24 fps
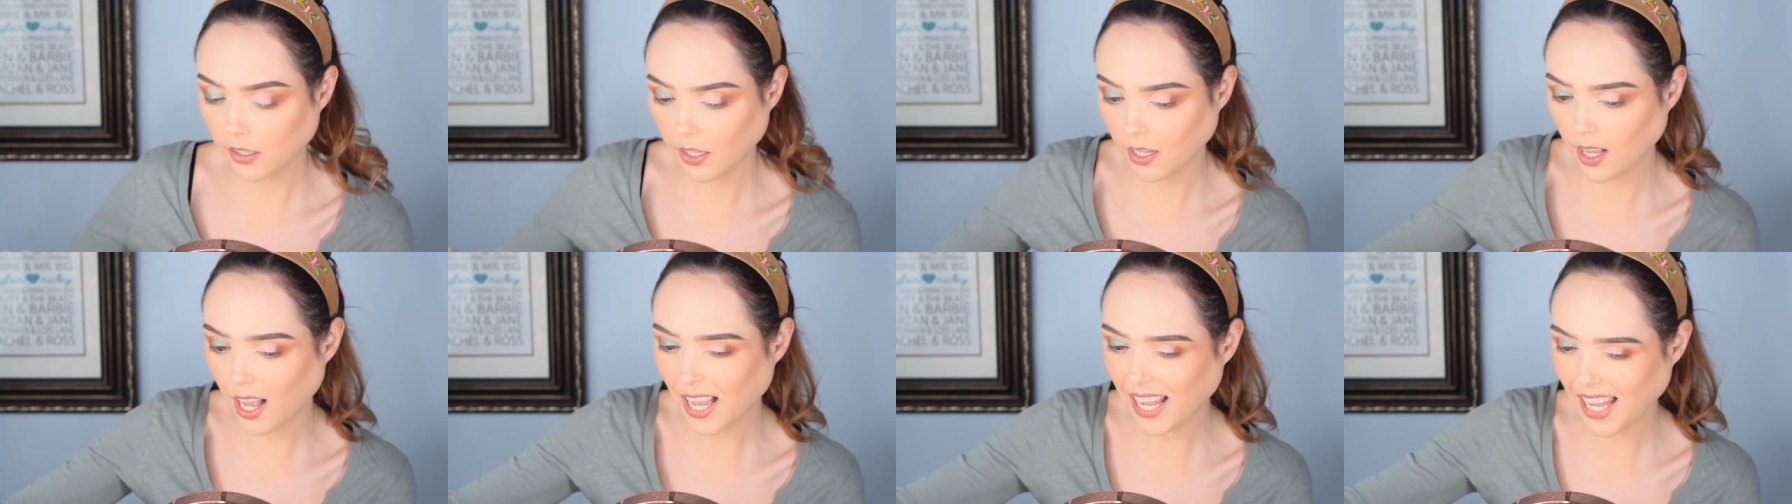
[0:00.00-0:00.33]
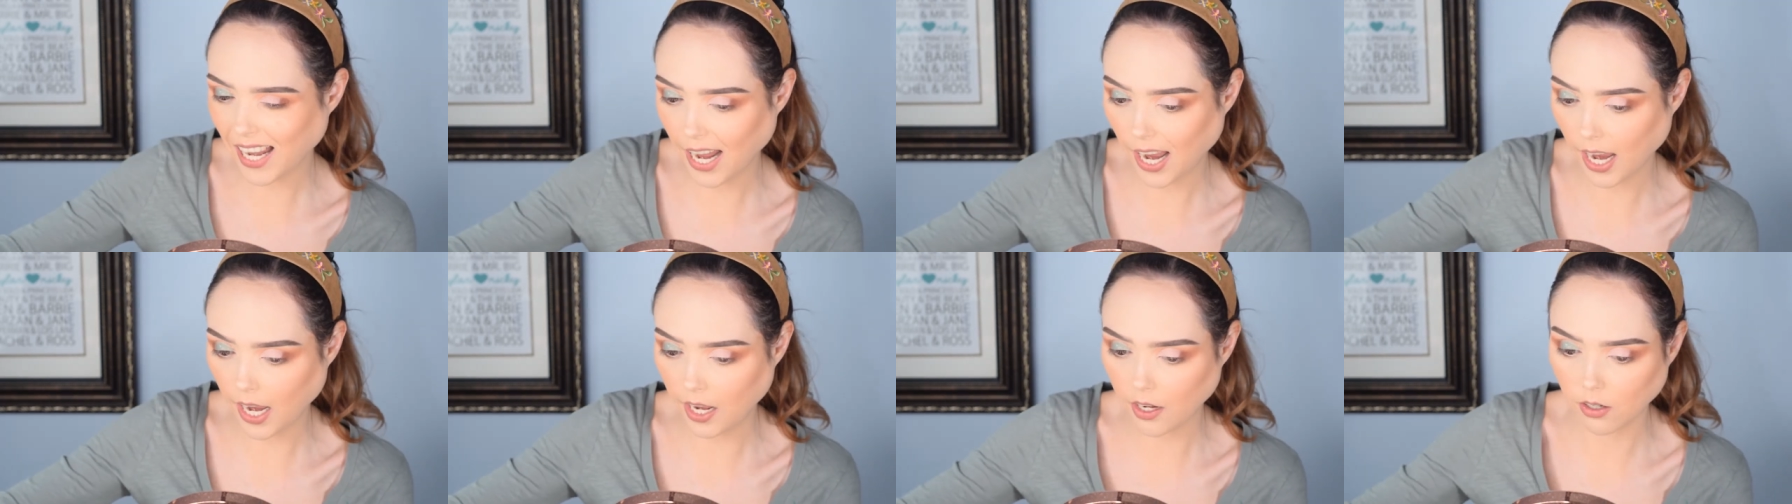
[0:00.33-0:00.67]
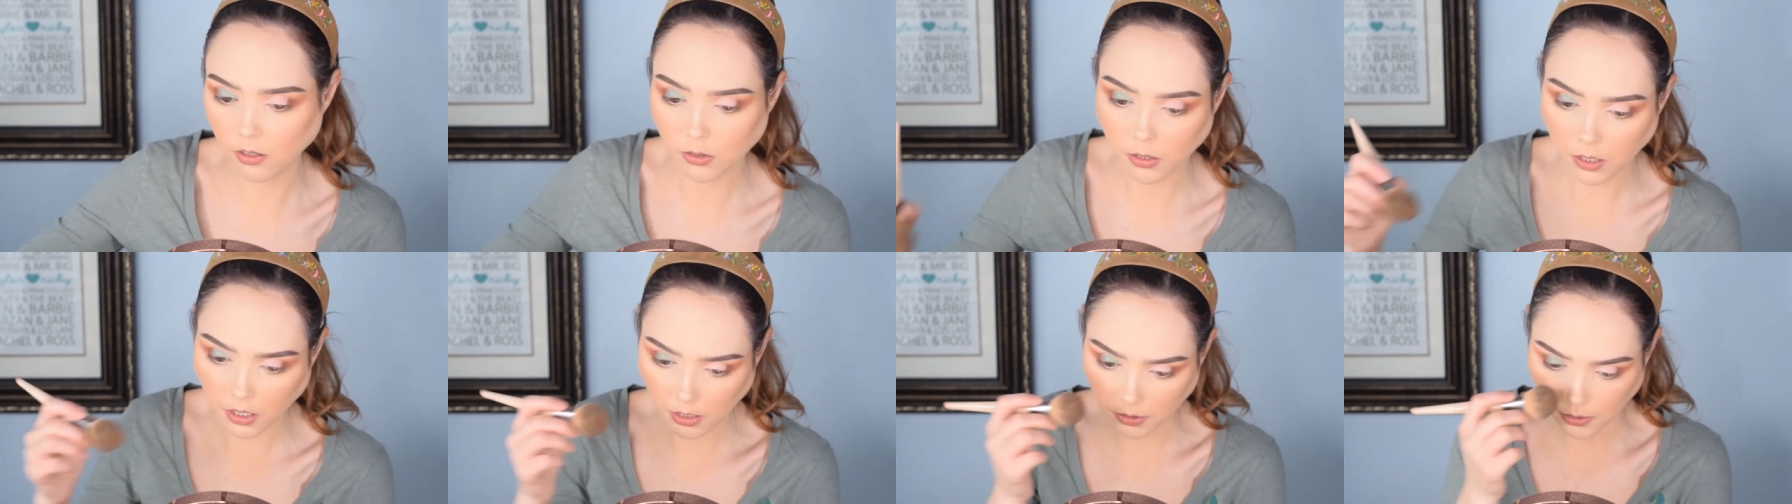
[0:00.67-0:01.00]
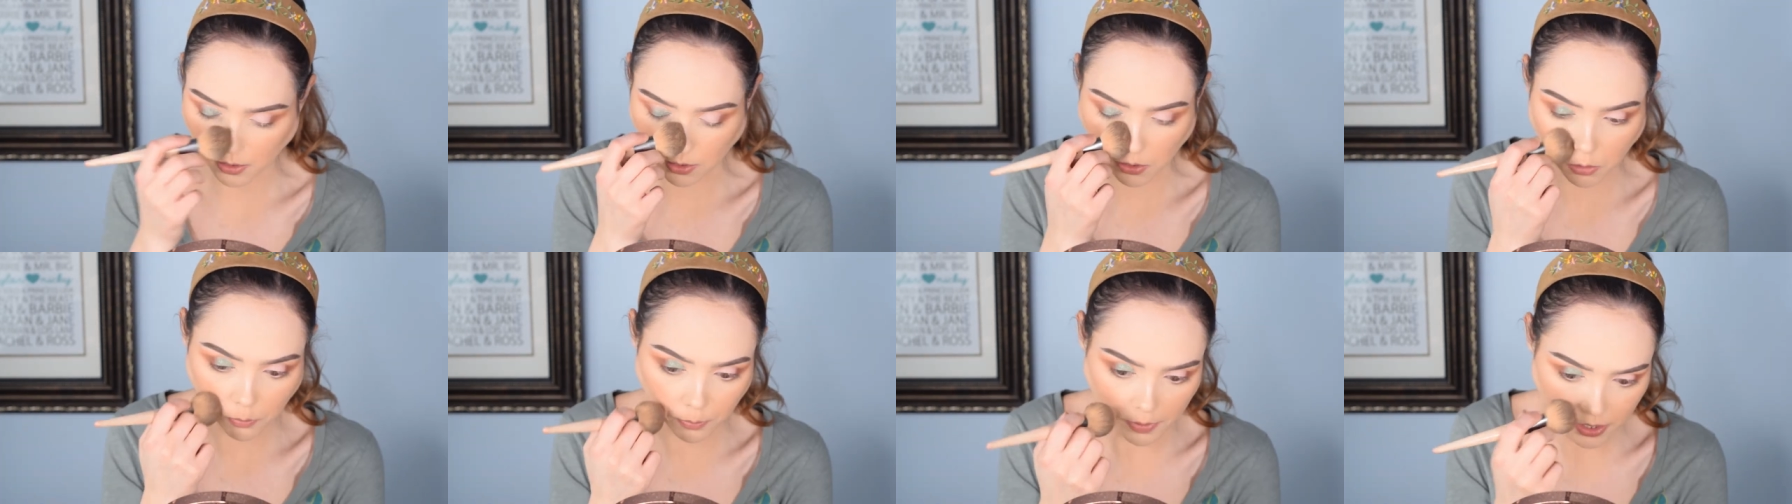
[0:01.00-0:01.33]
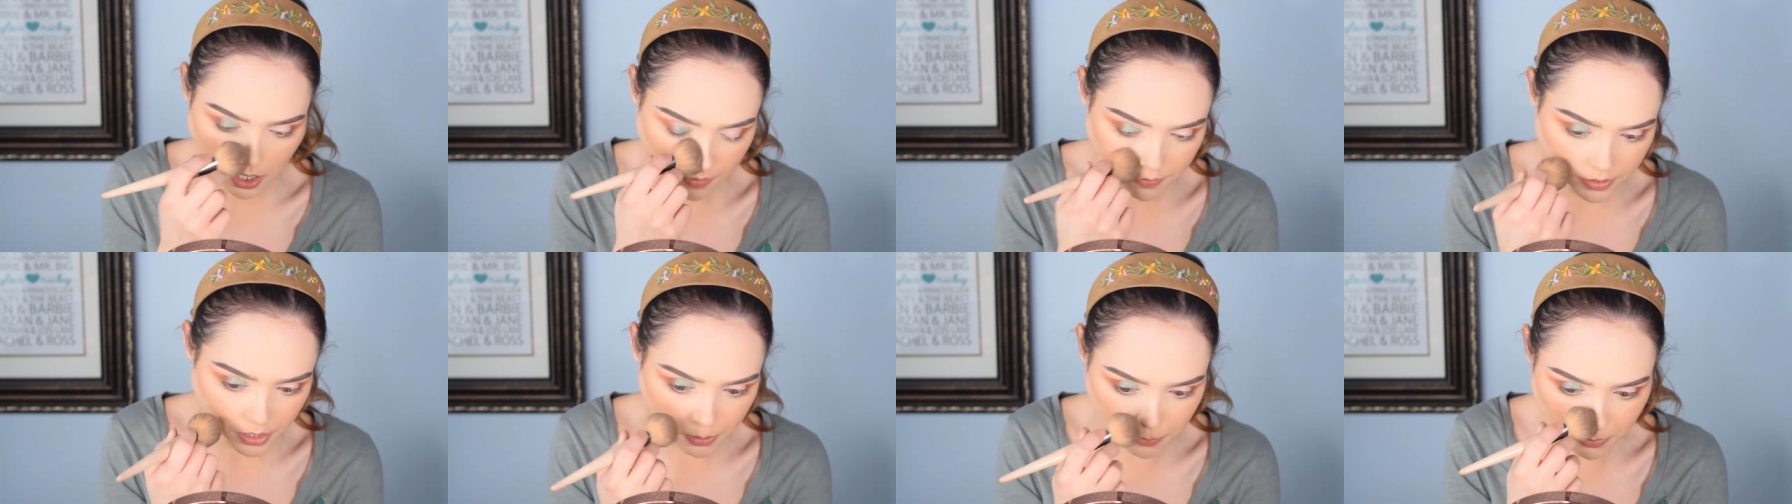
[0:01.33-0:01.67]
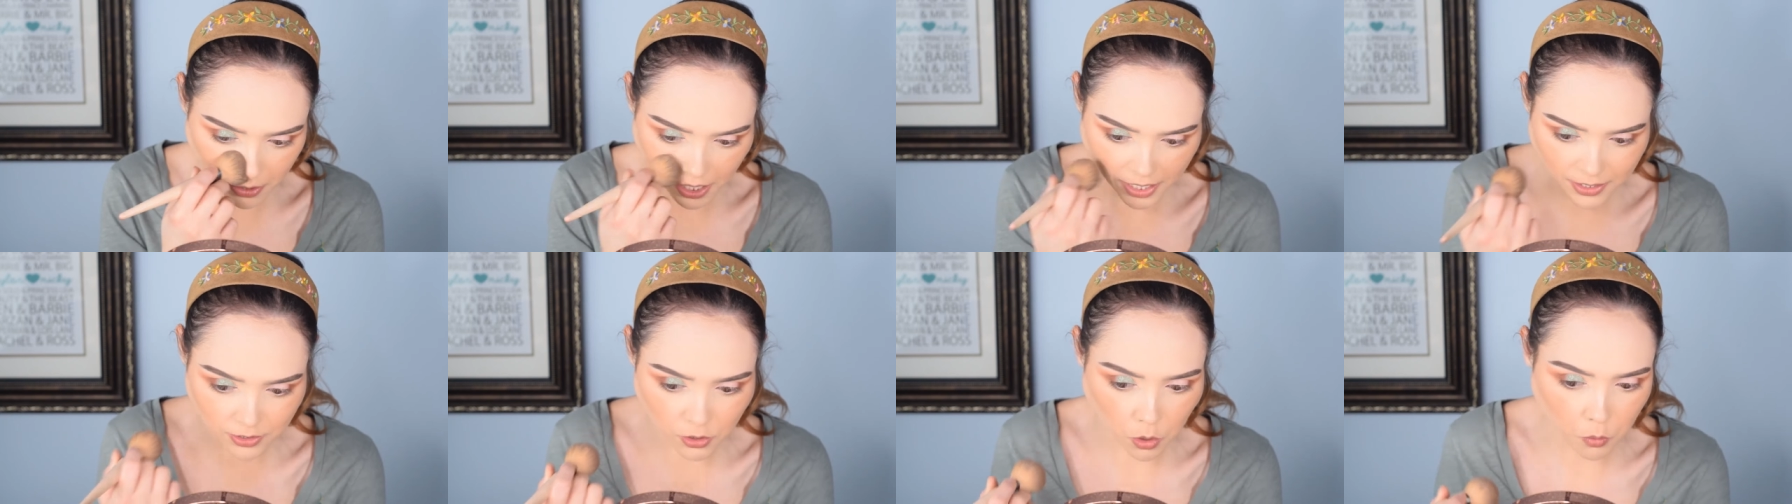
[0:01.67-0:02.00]
Like I can handle a little bit of it,
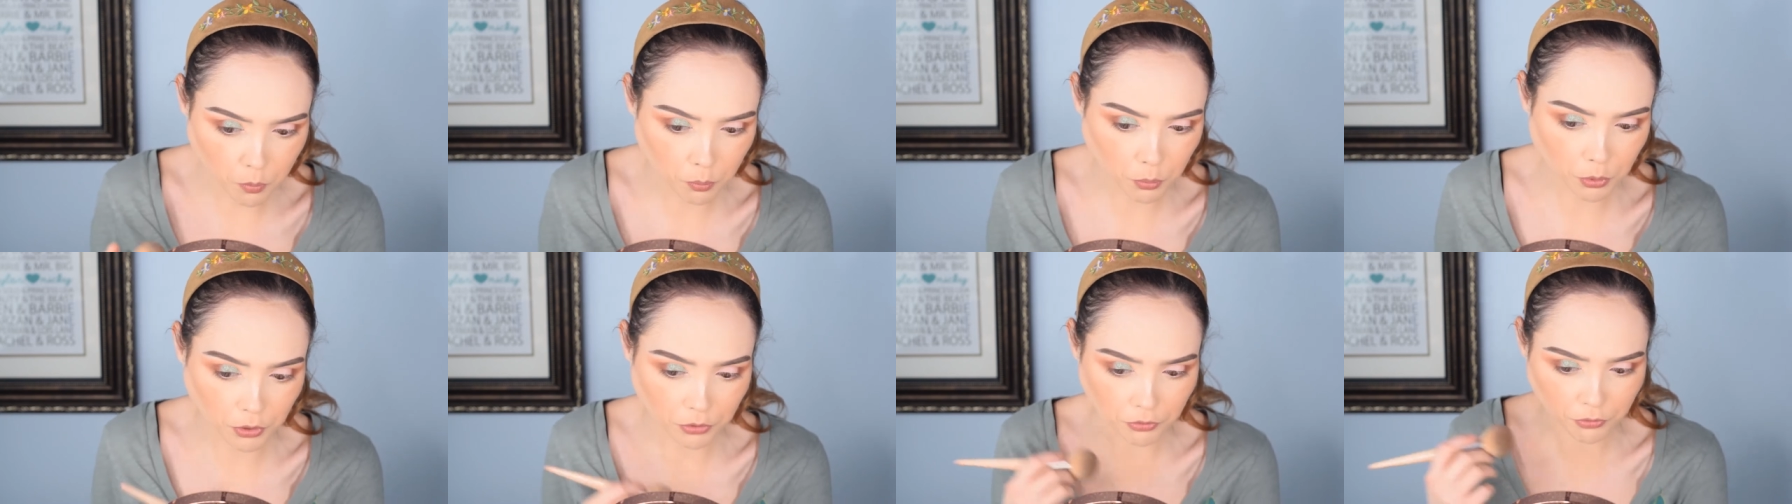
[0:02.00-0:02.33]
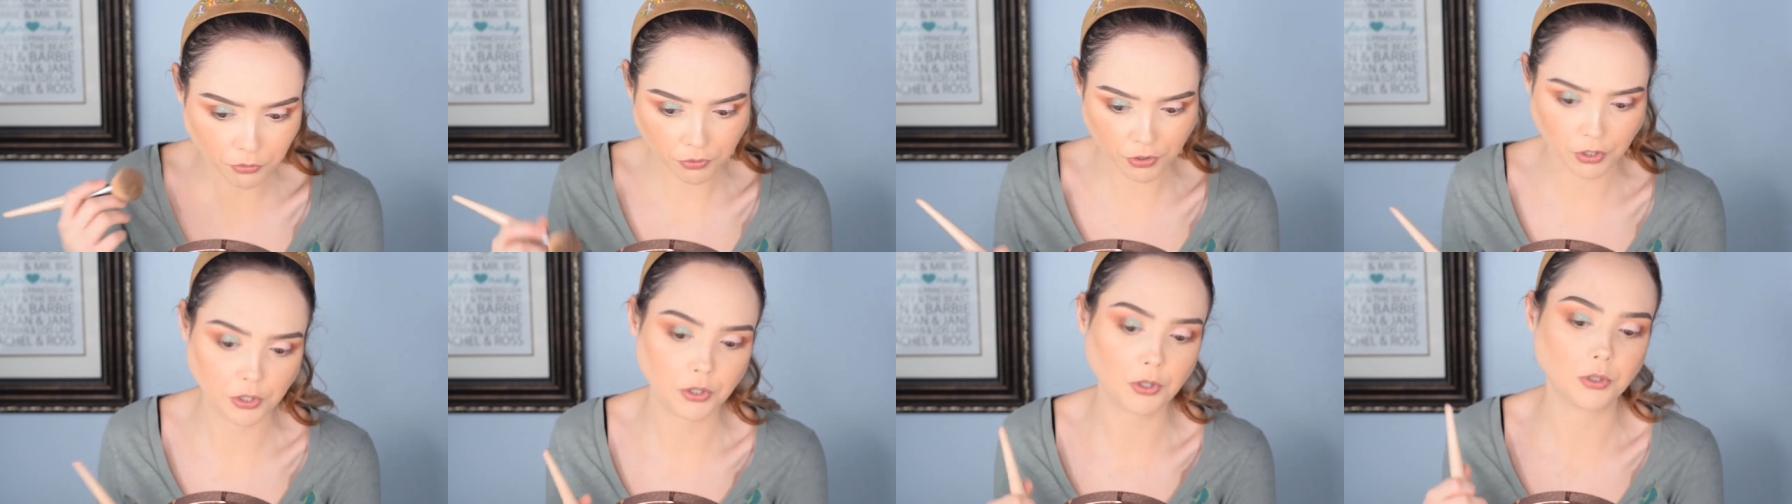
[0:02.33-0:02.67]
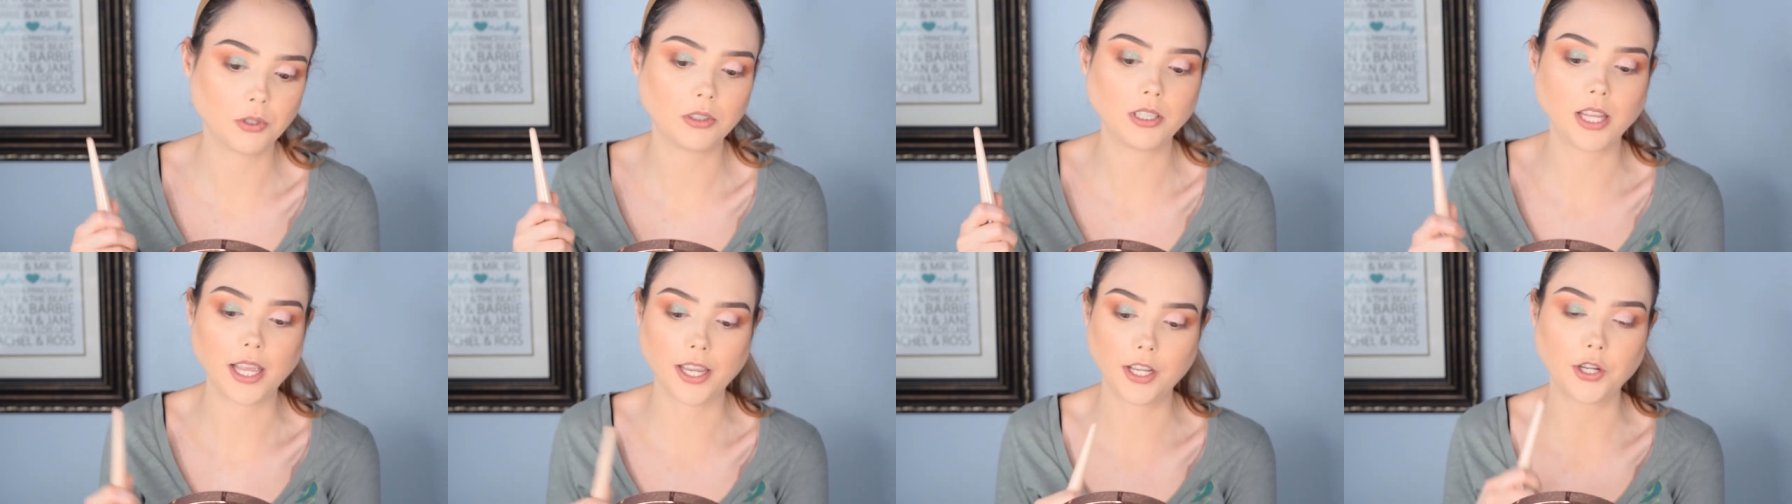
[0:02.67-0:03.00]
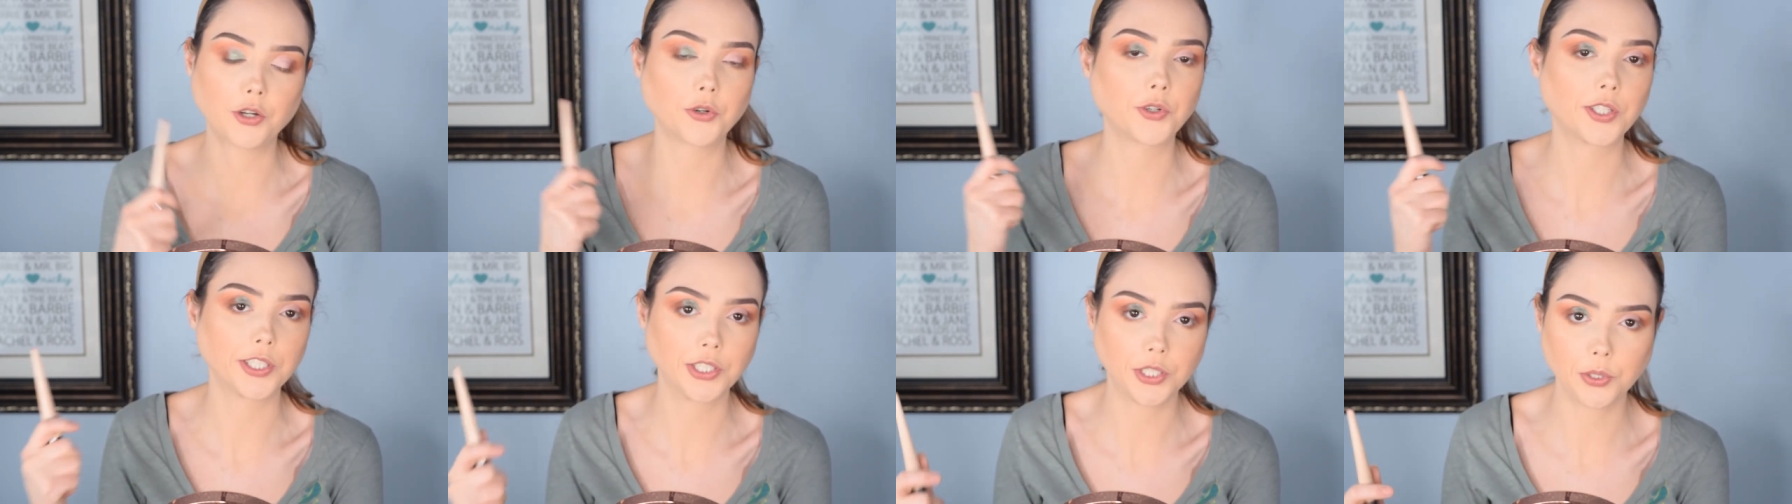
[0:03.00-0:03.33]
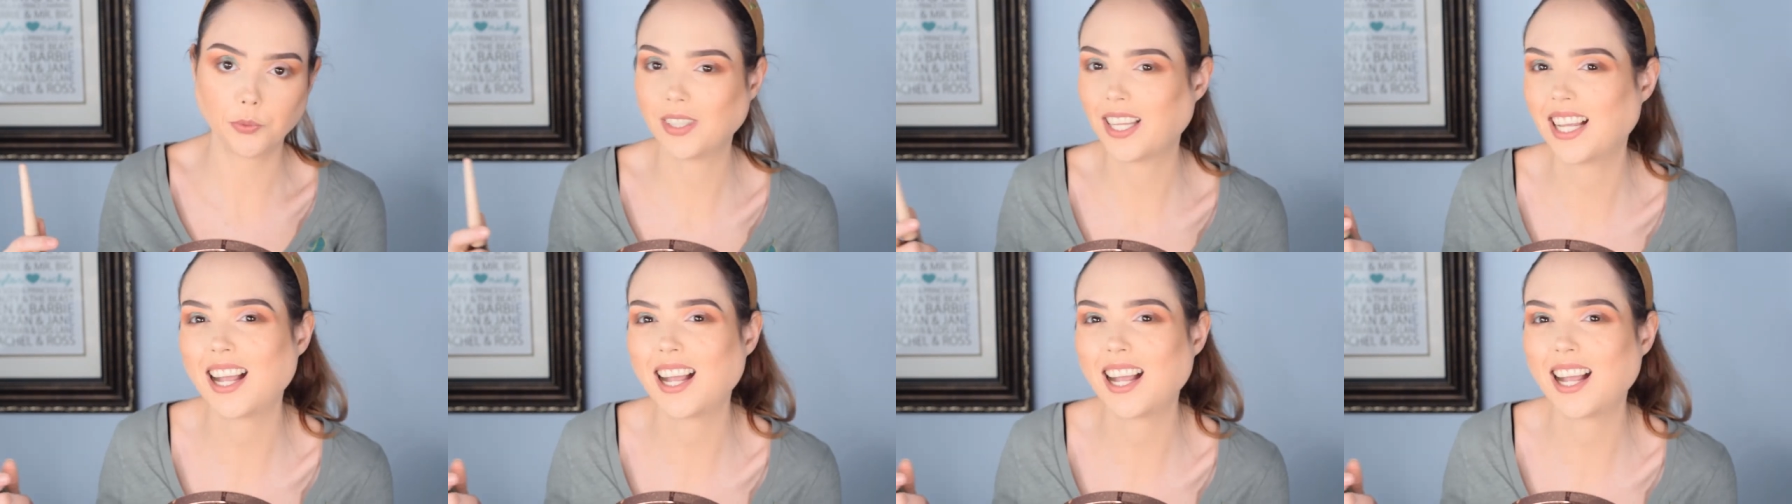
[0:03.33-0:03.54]
but I don't prefer like gratuitous,